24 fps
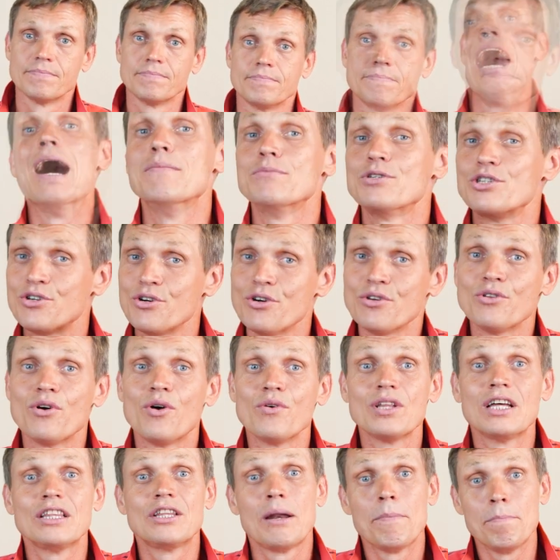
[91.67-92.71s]
I'm sure you know
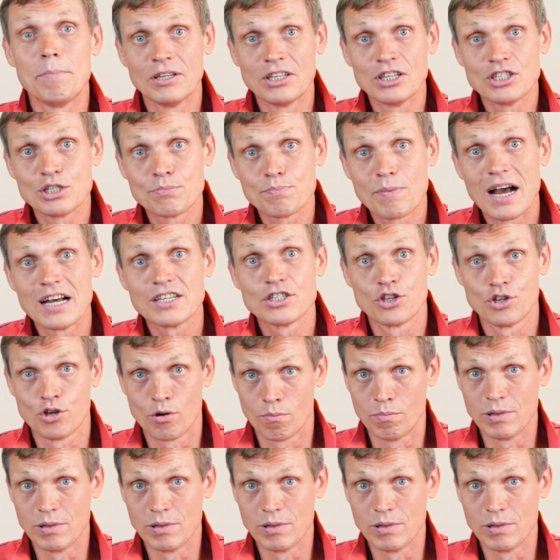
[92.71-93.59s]
that repeated spikes in your